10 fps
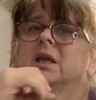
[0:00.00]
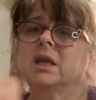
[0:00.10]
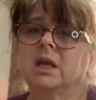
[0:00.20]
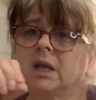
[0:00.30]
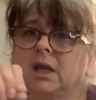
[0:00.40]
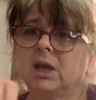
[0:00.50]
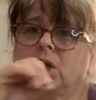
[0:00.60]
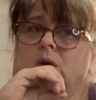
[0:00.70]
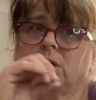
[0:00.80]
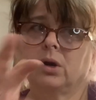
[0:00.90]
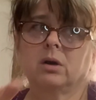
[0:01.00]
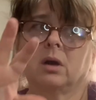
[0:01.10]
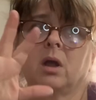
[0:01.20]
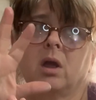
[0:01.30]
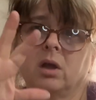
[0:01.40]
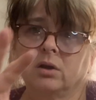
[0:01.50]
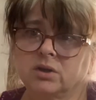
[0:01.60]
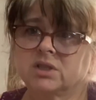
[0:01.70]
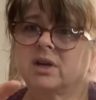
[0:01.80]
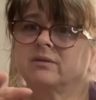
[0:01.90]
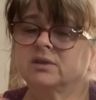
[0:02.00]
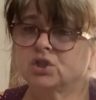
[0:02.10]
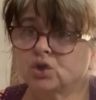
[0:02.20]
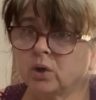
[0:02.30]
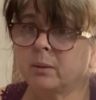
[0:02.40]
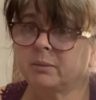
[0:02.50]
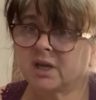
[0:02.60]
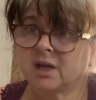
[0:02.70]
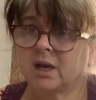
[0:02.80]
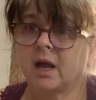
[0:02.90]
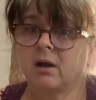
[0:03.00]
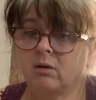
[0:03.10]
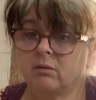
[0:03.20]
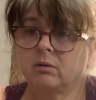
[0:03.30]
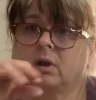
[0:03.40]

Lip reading: getting your stuff stripped down